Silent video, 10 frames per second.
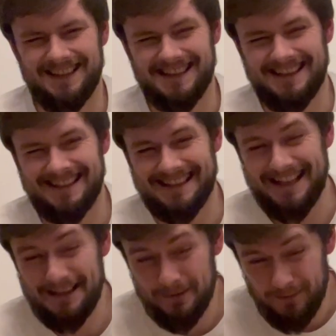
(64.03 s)

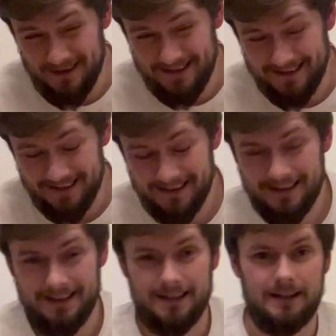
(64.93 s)
Sainsbury's
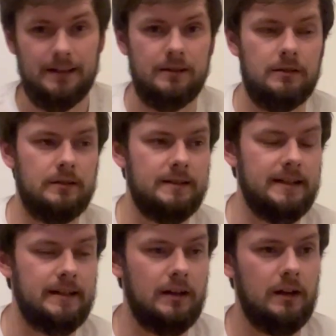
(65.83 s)
because
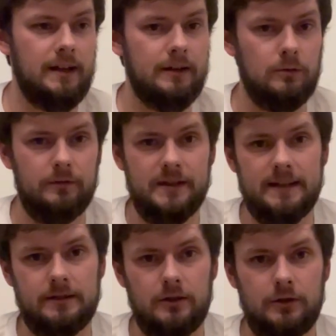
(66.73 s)
he cleared all of
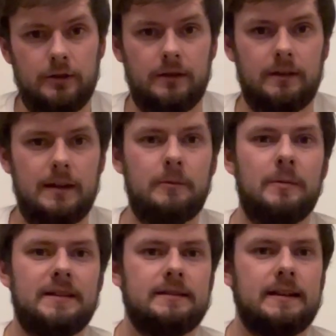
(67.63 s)
Tesco. Then we
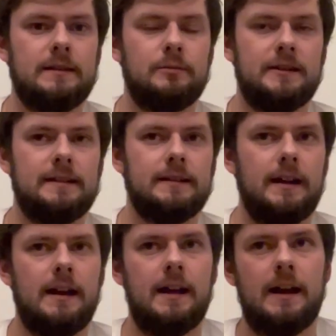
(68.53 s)
went to Sainsbury's,
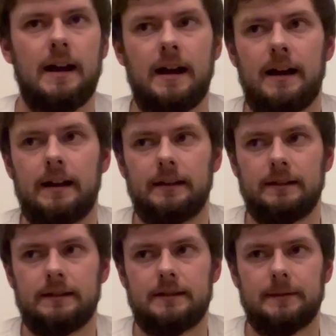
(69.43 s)

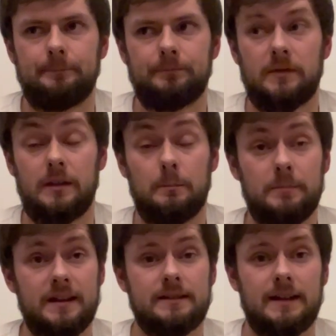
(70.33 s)
and the
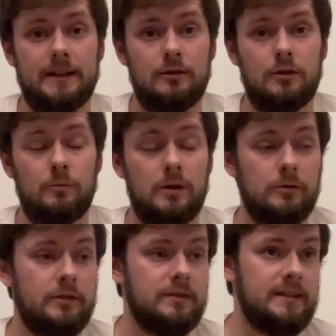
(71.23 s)
beers I got, well,
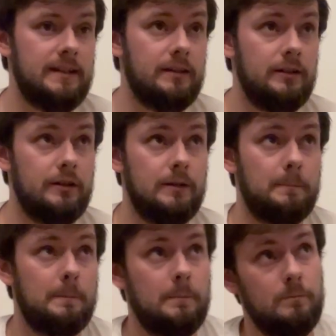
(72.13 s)
you've seen the
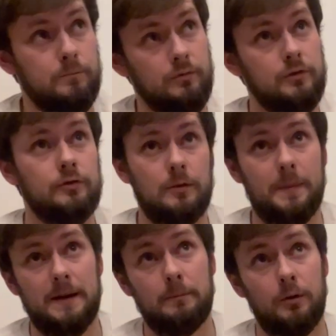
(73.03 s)
Brutal
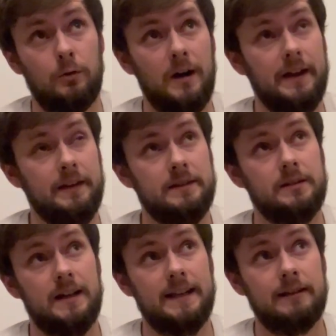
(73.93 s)
Pinball and the
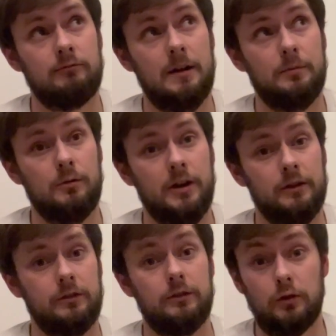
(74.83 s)
Tiny Rebel
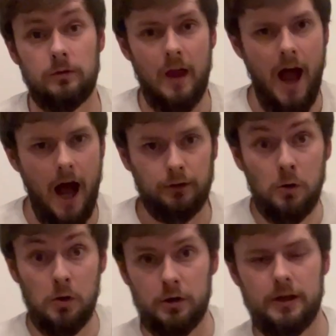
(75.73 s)
had
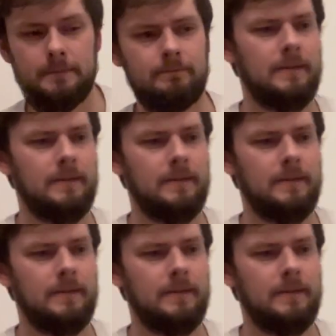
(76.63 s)
Hadouken.